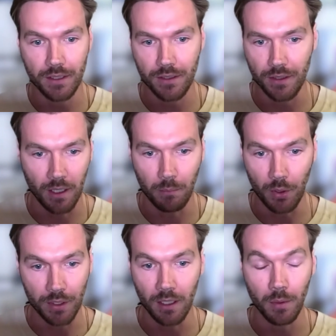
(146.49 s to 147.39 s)
so you're not
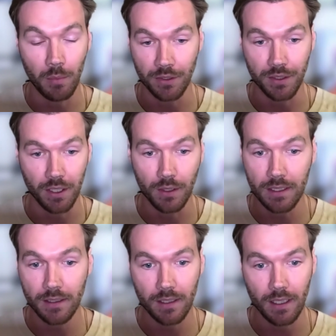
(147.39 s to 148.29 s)
burning up a bunch of
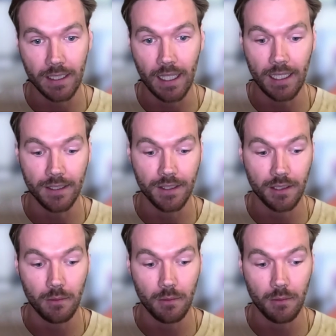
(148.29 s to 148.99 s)
tokens, and it has